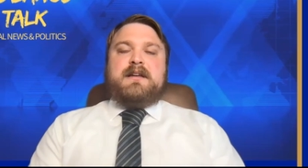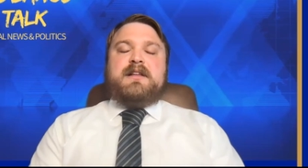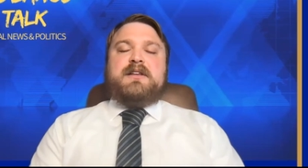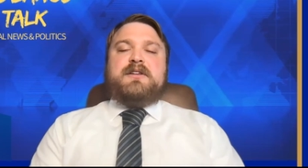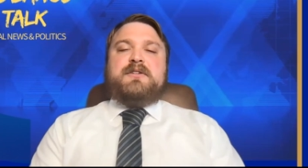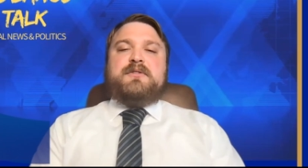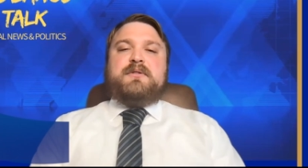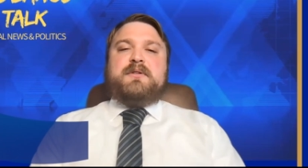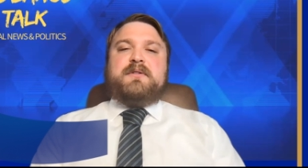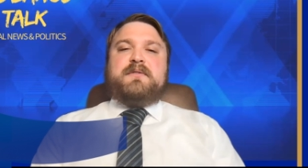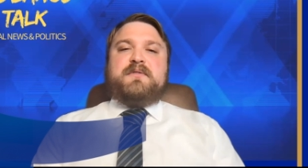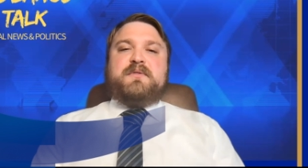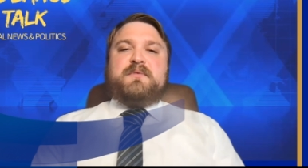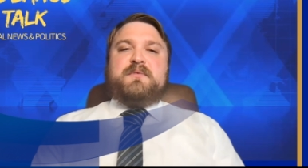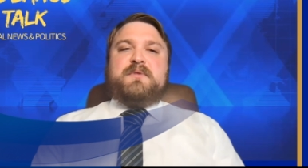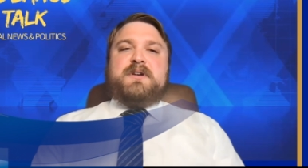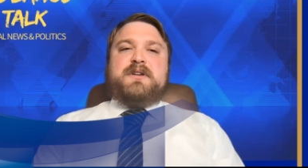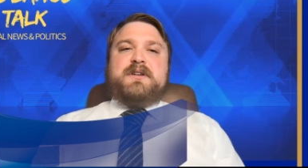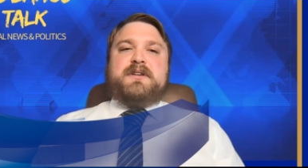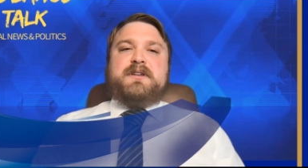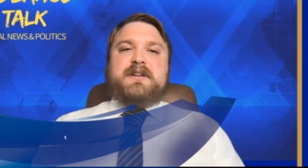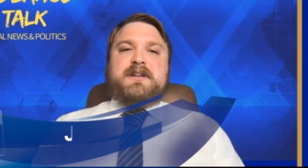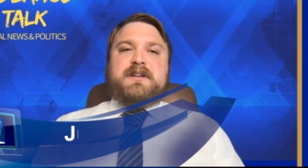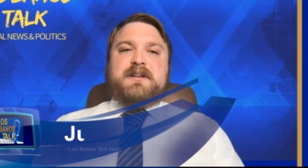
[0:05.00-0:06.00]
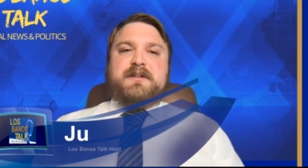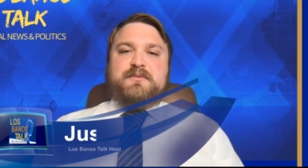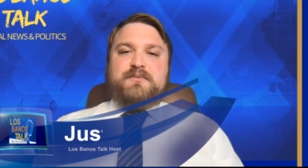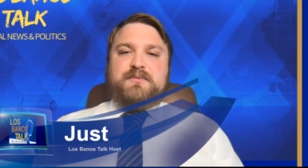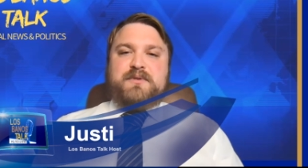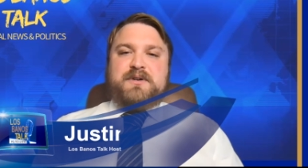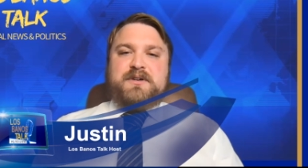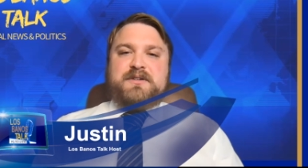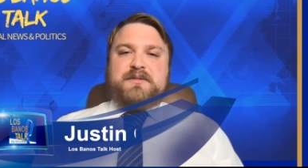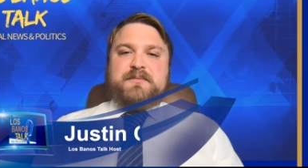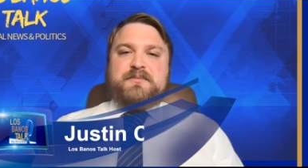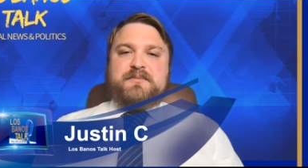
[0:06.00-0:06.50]
Hello, everyone, and
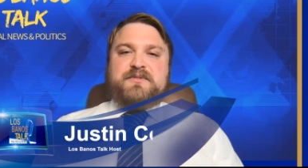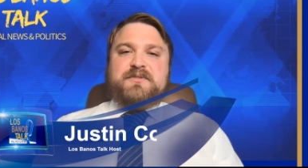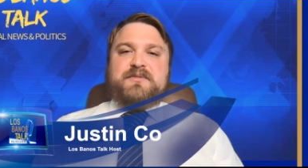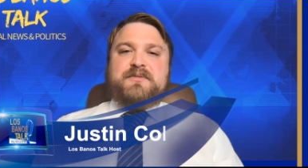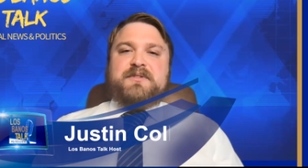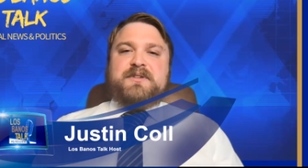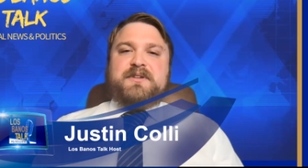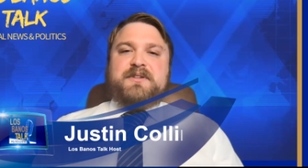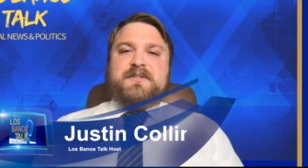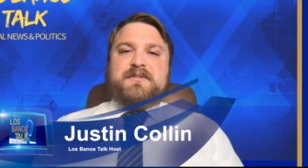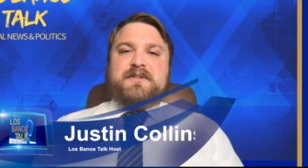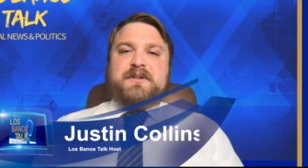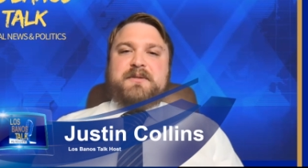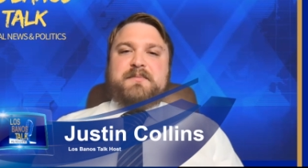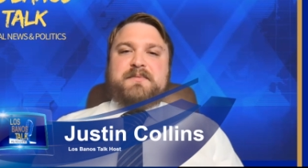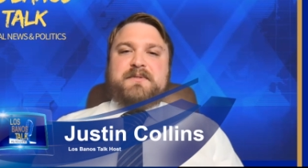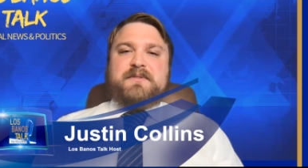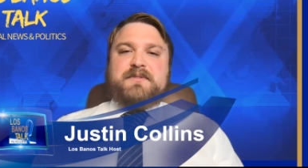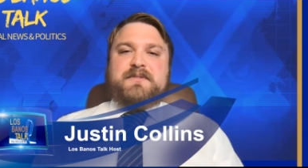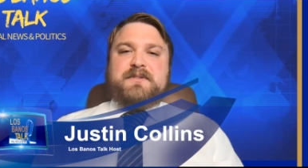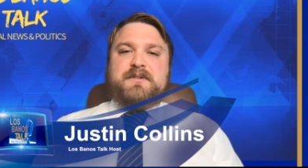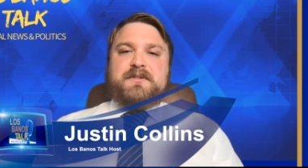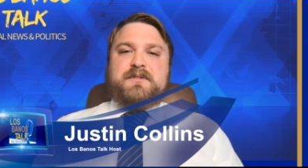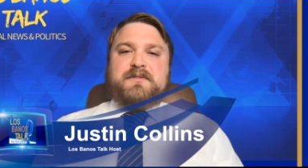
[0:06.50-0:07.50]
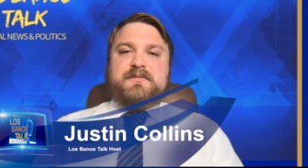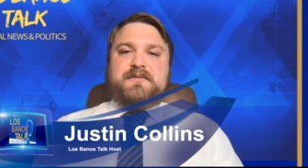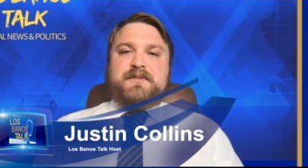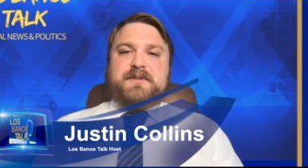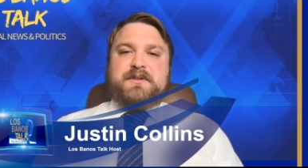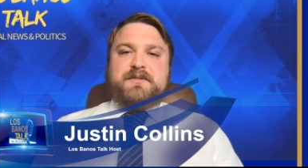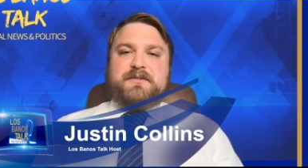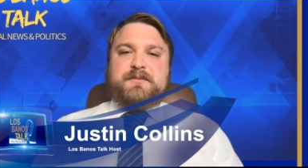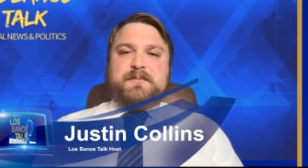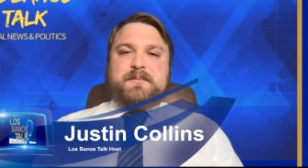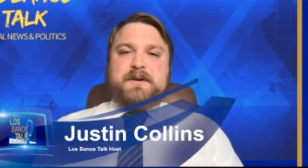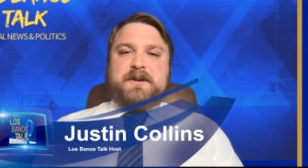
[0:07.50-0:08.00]
welcome to another episode of
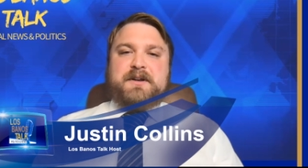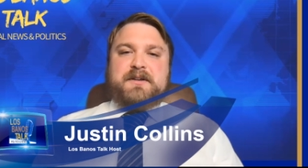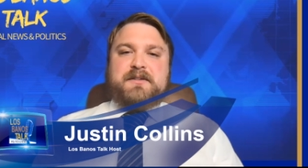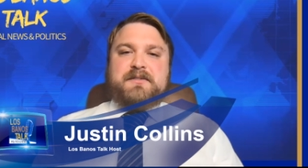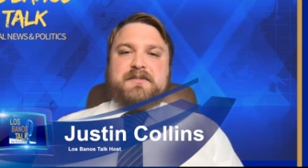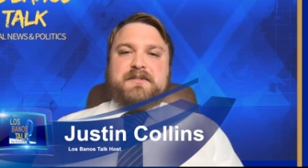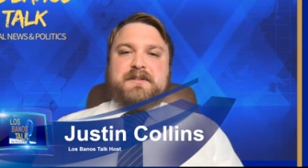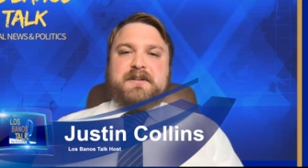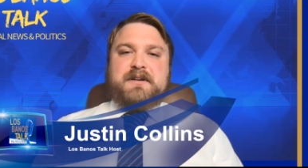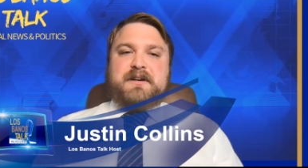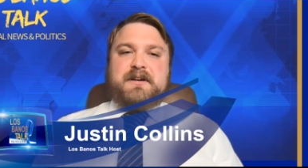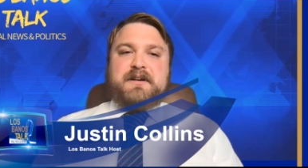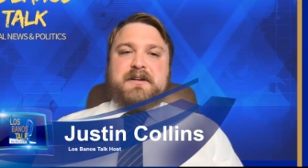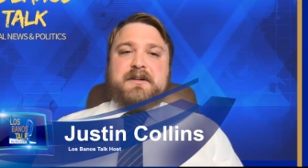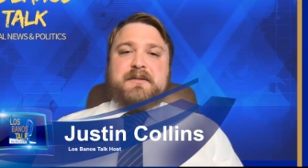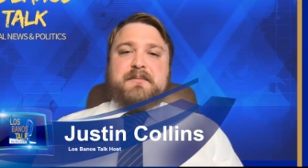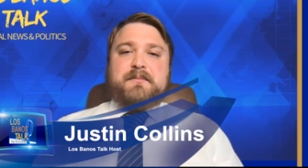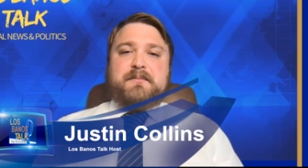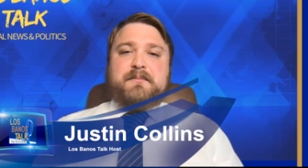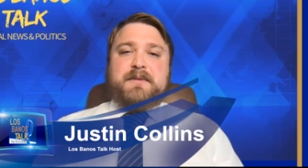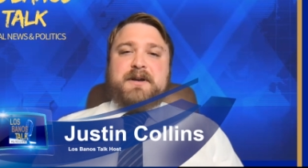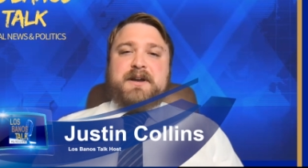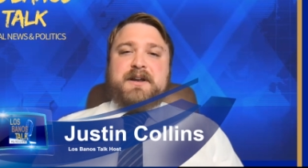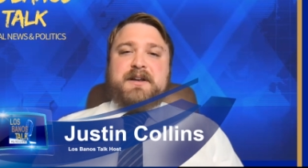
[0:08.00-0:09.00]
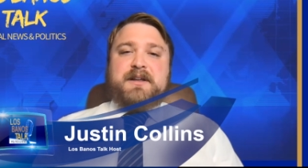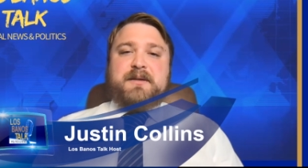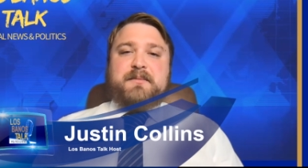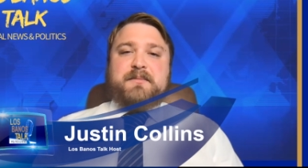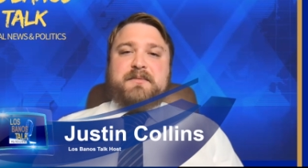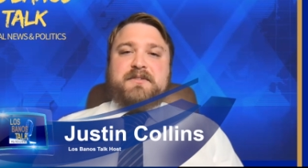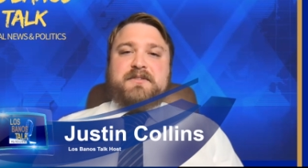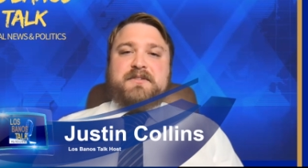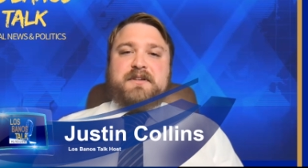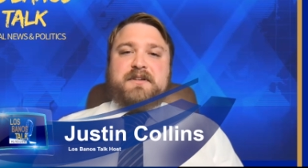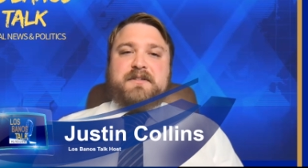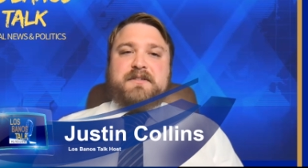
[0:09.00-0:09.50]
Los Banos Talk. My name
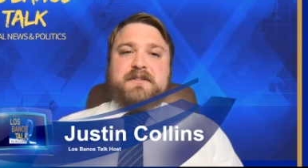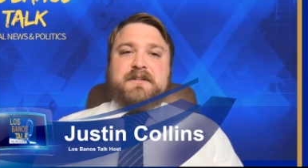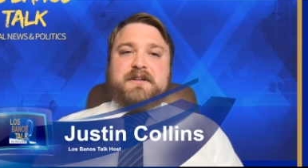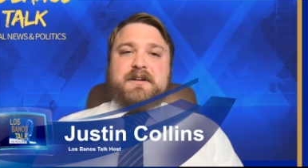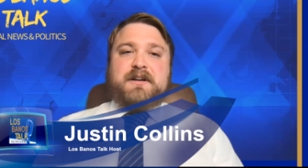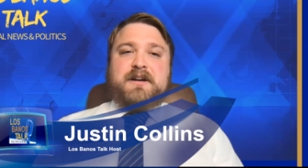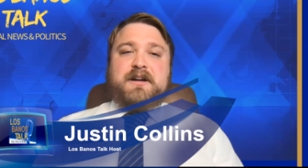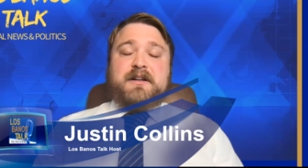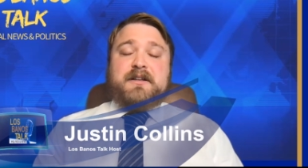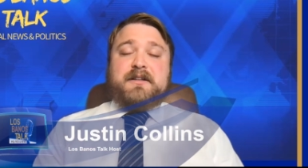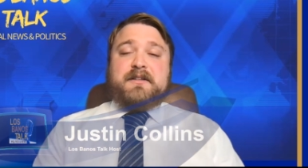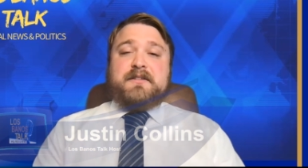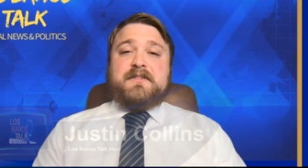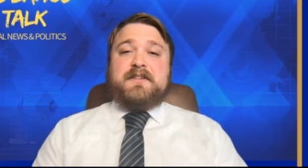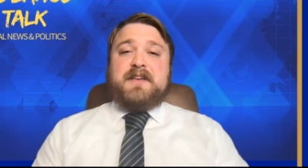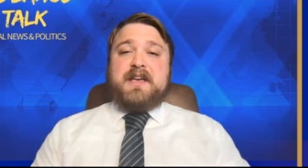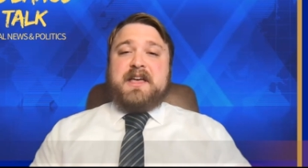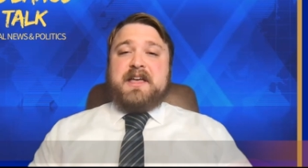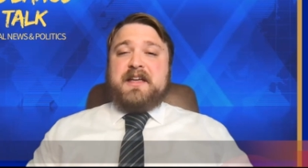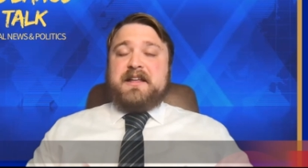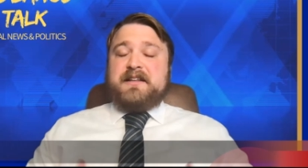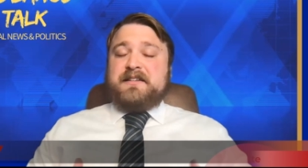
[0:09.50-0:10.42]
is Justin Collins.